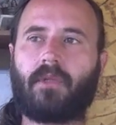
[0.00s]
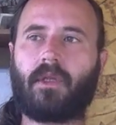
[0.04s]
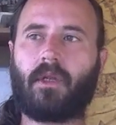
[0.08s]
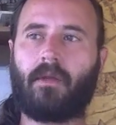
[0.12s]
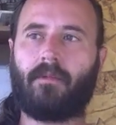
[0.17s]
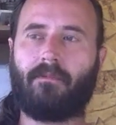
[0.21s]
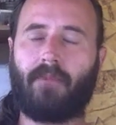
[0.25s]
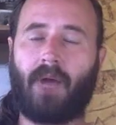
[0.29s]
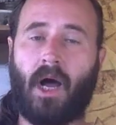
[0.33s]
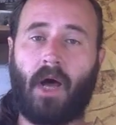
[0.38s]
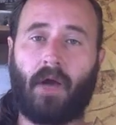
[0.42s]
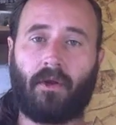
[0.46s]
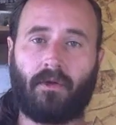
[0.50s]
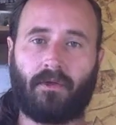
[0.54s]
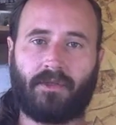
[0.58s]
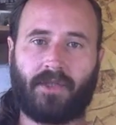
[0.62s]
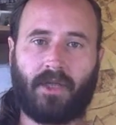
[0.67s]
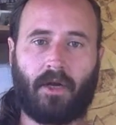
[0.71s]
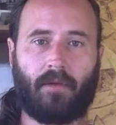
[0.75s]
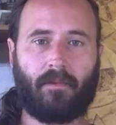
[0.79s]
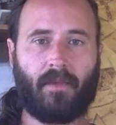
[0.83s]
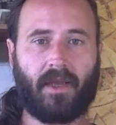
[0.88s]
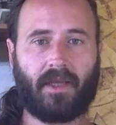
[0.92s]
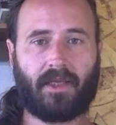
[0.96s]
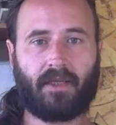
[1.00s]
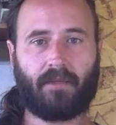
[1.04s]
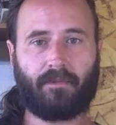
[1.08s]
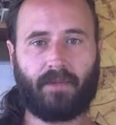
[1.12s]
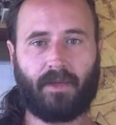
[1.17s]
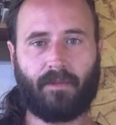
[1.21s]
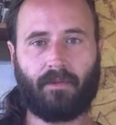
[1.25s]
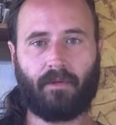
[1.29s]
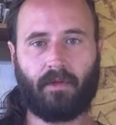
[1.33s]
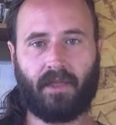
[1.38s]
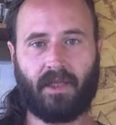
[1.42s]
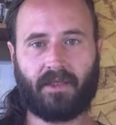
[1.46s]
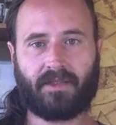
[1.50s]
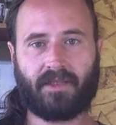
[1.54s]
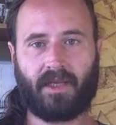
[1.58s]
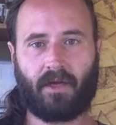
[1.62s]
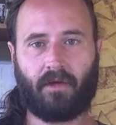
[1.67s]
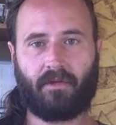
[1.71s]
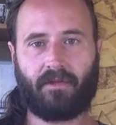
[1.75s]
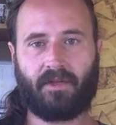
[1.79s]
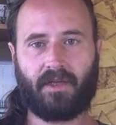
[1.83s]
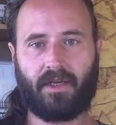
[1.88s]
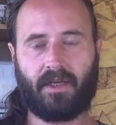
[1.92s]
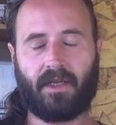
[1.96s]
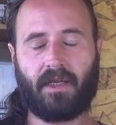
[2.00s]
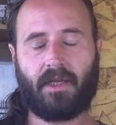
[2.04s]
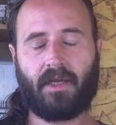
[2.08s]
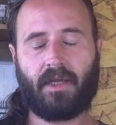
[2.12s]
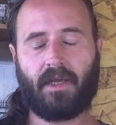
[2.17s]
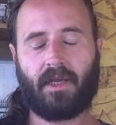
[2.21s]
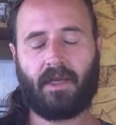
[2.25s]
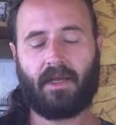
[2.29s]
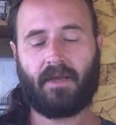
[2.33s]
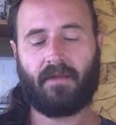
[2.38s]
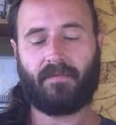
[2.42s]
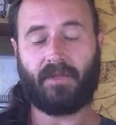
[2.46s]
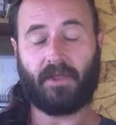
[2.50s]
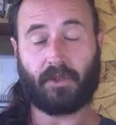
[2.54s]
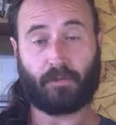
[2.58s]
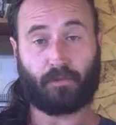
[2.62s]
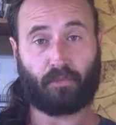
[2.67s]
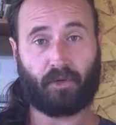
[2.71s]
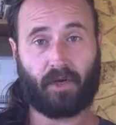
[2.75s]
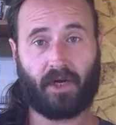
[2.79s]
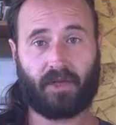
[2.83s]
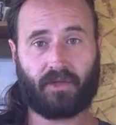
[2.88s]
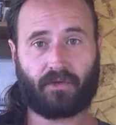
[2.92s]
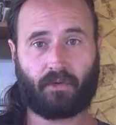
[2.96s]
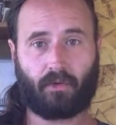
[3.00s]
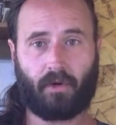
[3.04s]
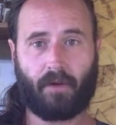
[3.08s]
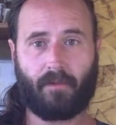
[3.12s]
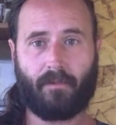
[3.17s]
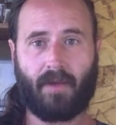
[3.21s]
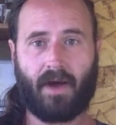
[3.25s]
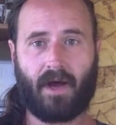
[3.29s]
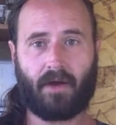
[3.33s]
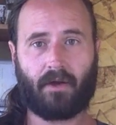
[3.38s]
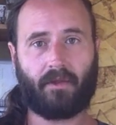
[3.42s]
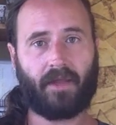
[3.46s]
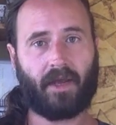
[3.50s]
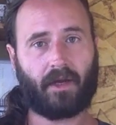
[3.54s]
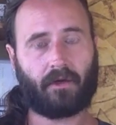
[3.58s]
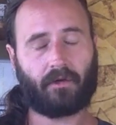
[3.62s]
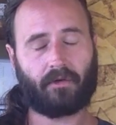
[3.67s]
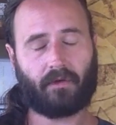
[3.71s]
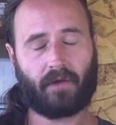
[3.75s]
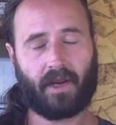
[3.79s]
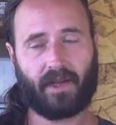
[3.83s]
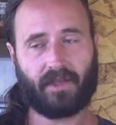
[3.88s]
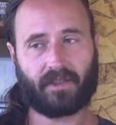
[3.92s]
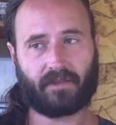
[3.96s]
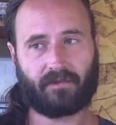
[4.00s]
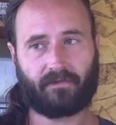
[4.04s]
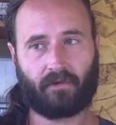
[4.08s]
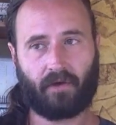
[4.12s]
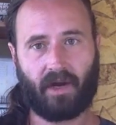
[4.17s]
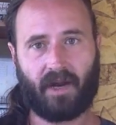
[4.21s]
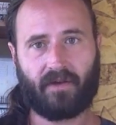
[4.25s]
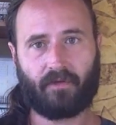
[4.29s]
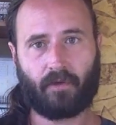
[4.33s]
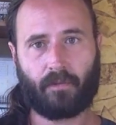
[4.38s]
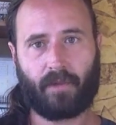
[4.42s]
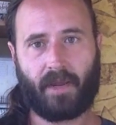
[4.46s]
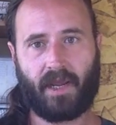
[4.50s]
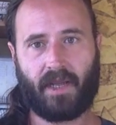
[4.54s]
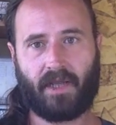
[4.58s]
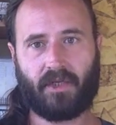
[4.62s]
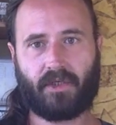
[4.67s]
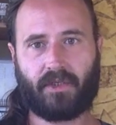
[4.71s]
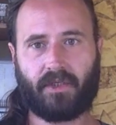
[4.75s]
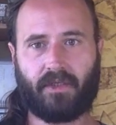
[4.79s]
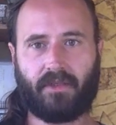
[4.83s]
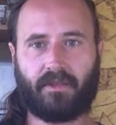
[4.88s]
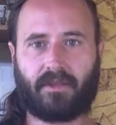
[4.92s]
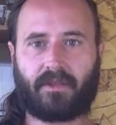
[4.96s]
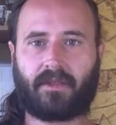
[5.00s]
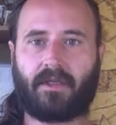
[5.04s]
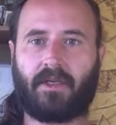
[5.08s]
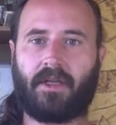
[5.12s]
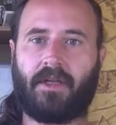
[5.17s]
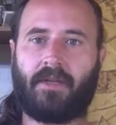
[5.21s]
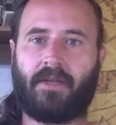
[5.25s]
models that are making people less healthy. This predatory model that creates forever patients